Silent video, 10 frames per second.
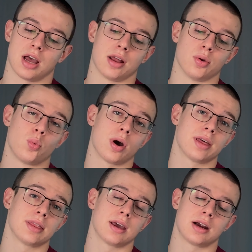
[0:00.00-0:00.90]
and
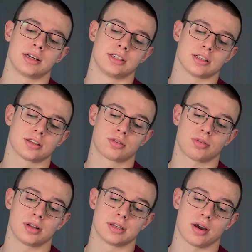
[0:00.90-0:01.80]
when there, just
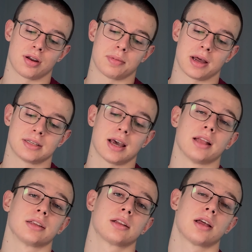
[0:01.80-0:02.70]
scroll down a bit
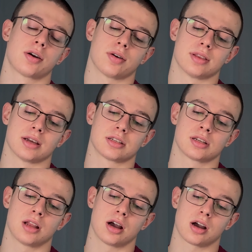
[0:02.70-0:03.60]
and click on this
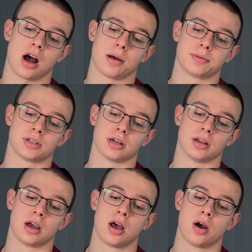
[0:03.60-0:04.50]
lock option